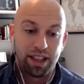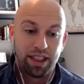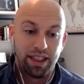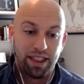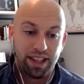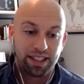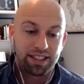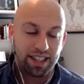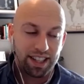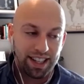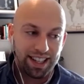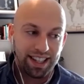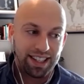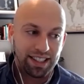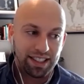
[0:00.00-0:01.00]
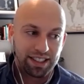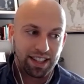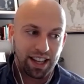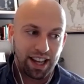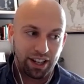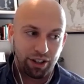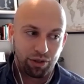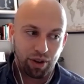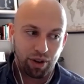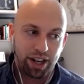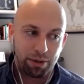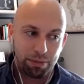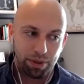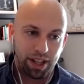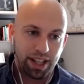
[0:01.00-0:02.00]
this is a
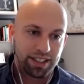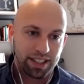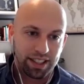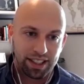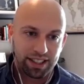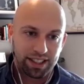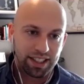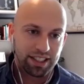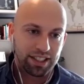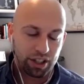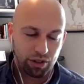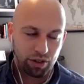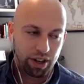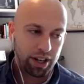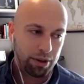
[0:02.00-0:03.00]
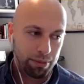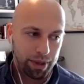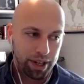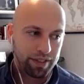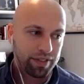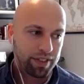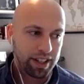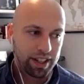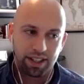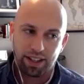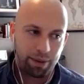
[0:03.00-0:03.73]
greater blessing this is a greater benefit